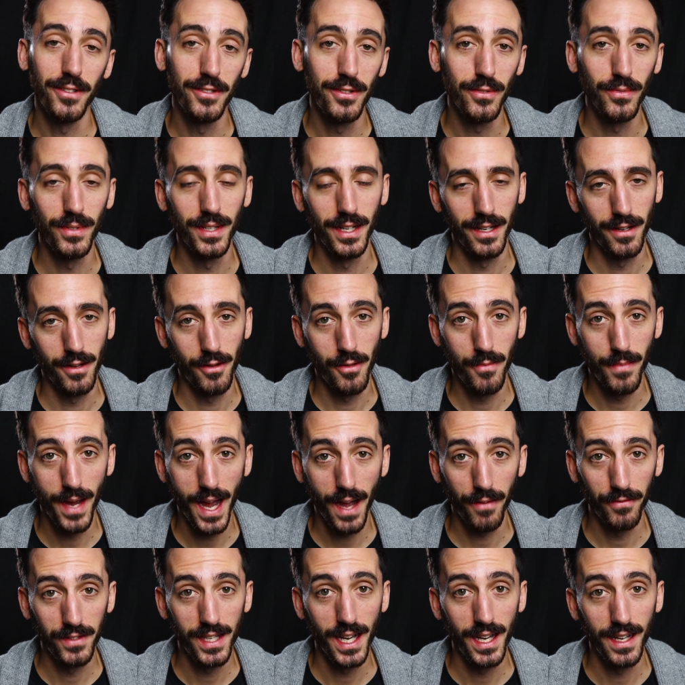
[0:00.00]
doing another
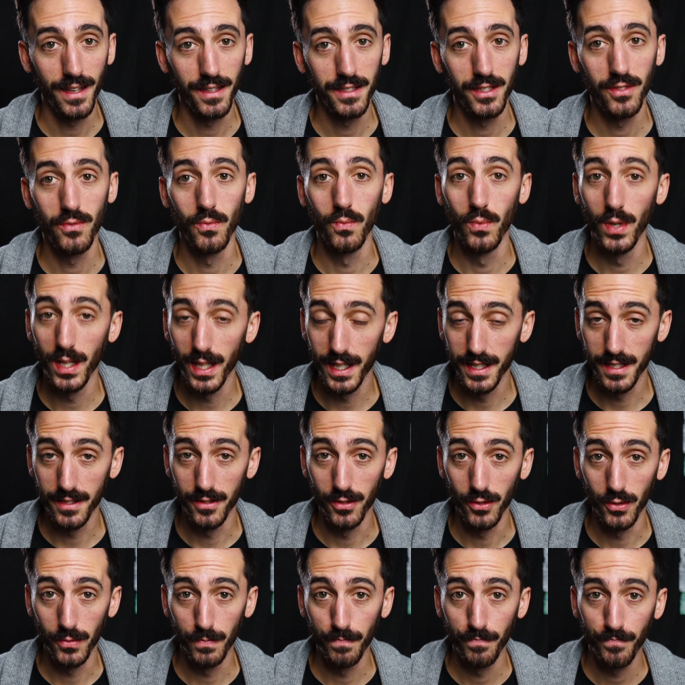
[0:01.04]
math test really
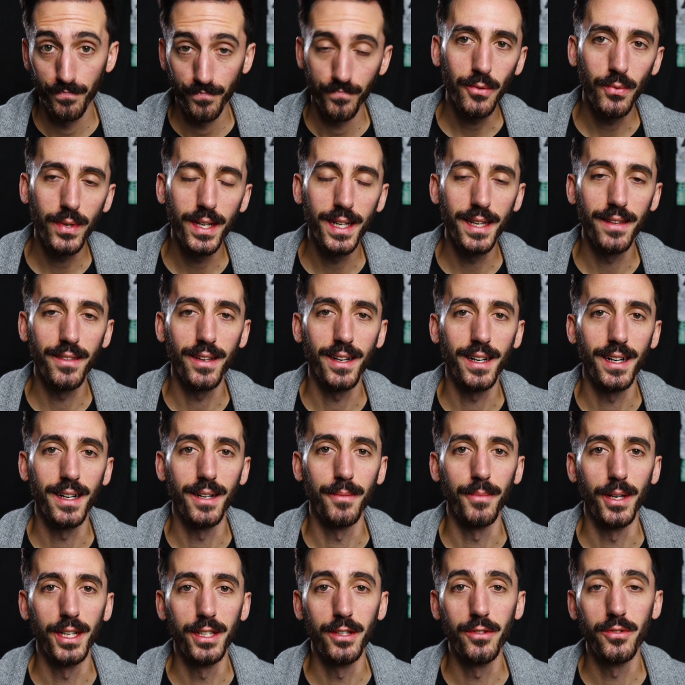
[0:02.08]
soon with
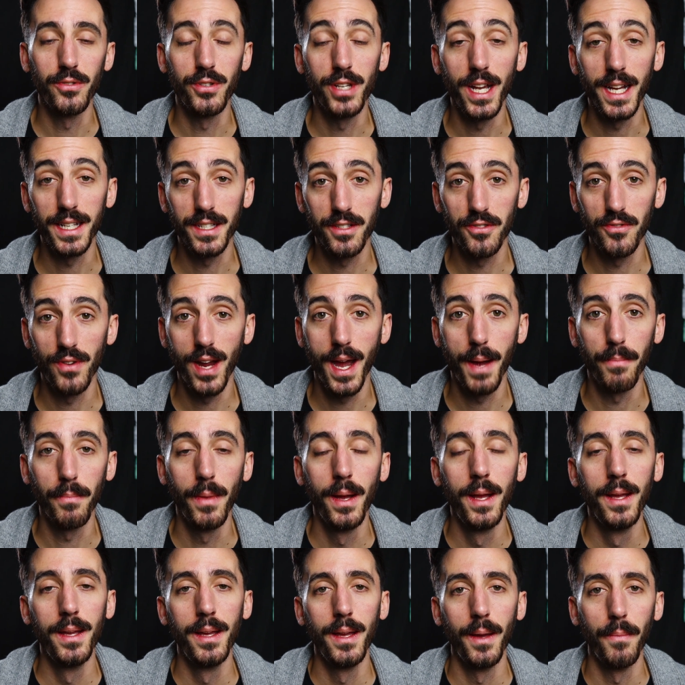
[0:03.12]
a new chest strap
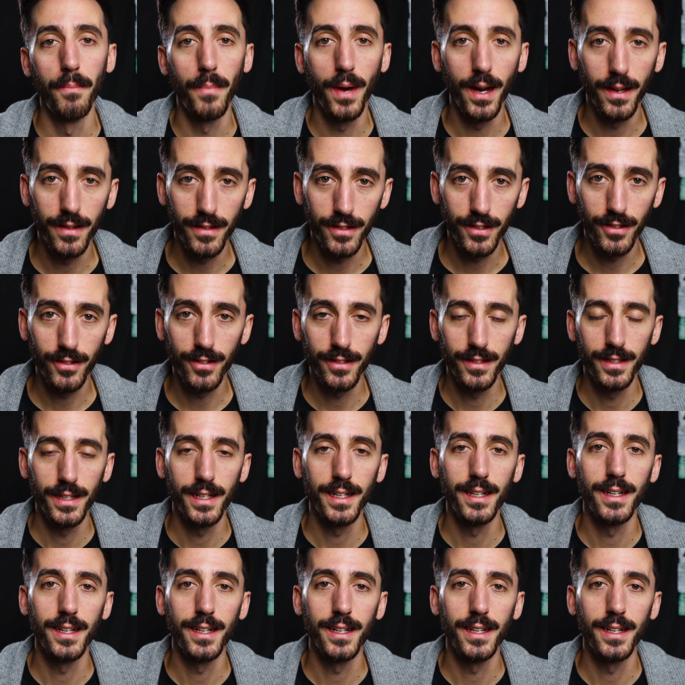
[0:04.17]
monitor.